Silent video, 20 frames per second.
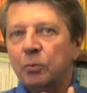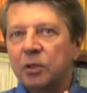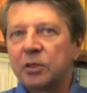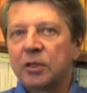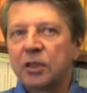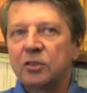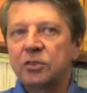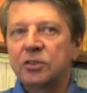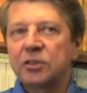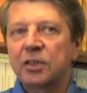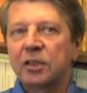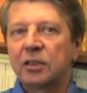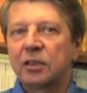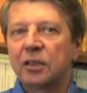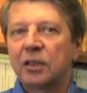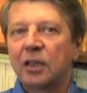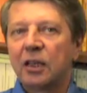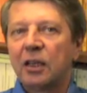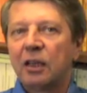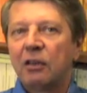
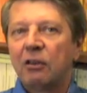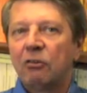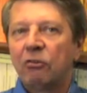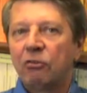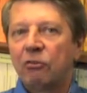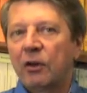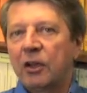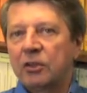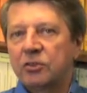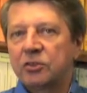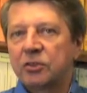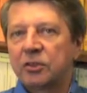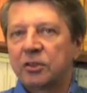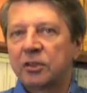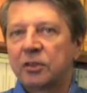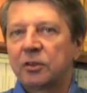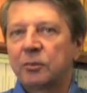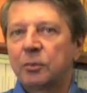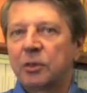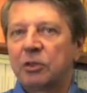potentially
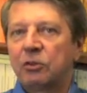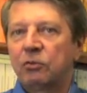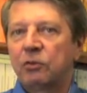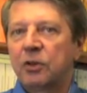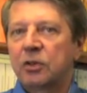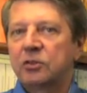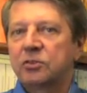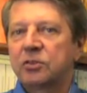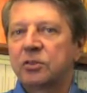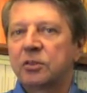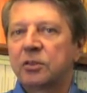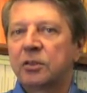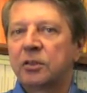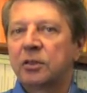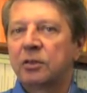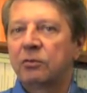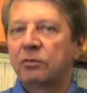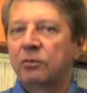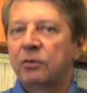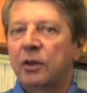functioning, but function in
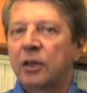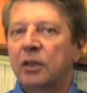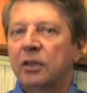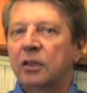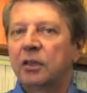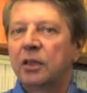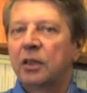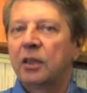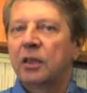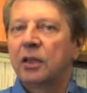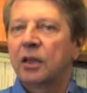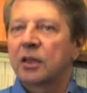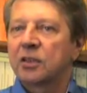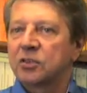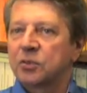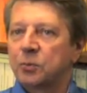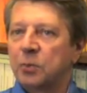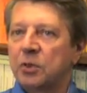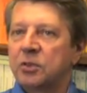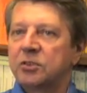a very
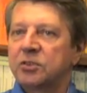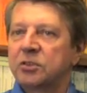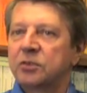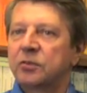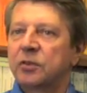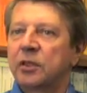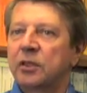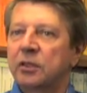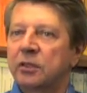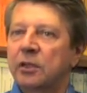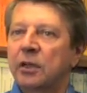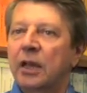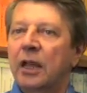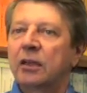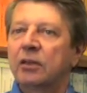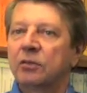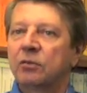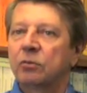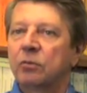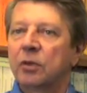responsive and
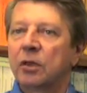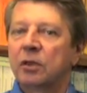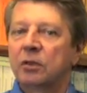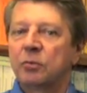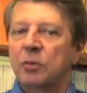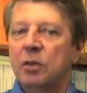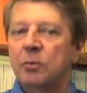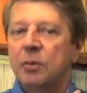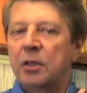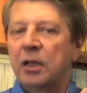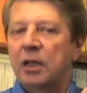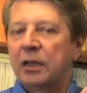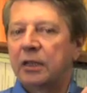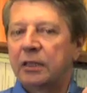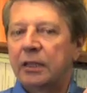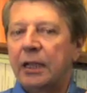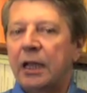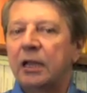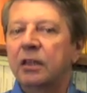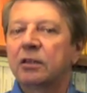interactive way, maybe
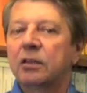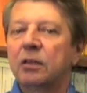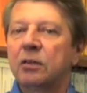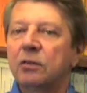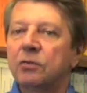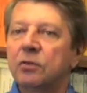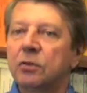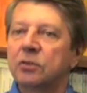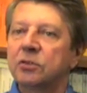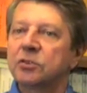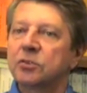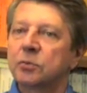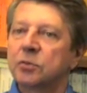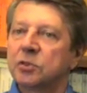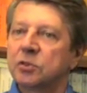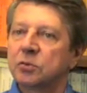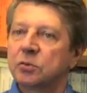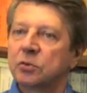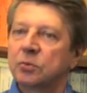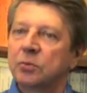like drug deliveries,
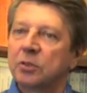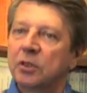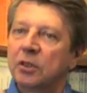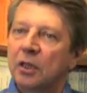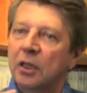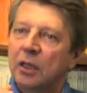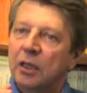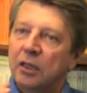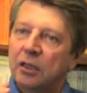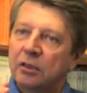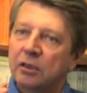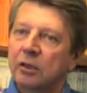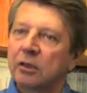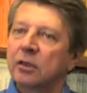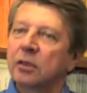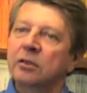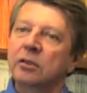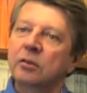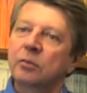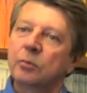which would be
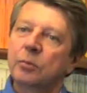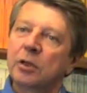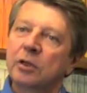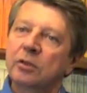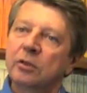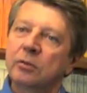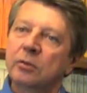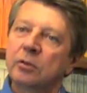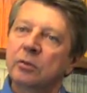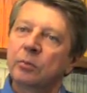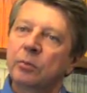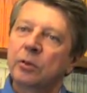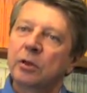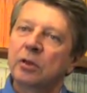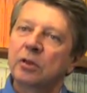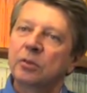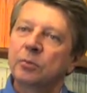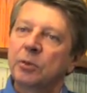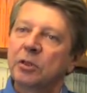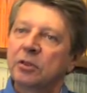targeting particular
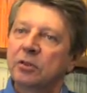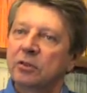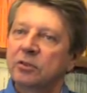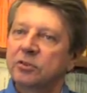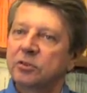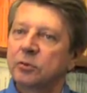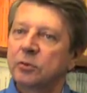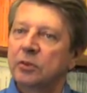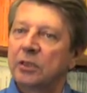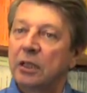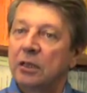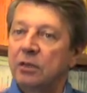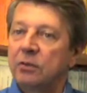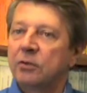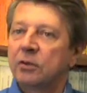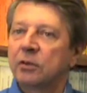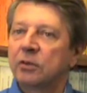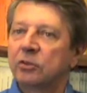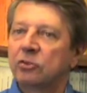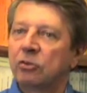part, but also
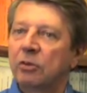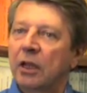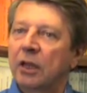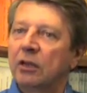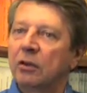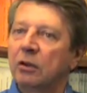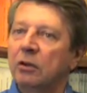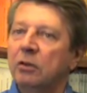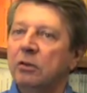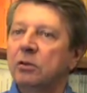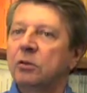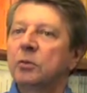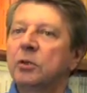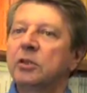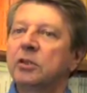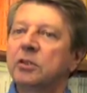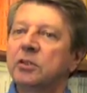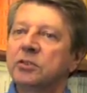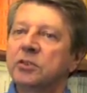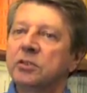delivering drug only
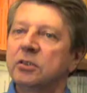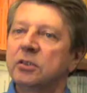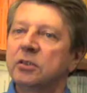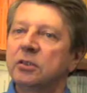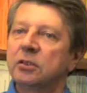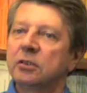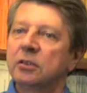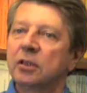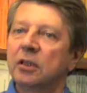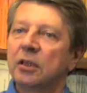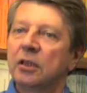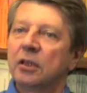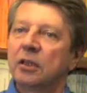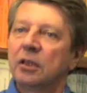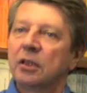when it is needed,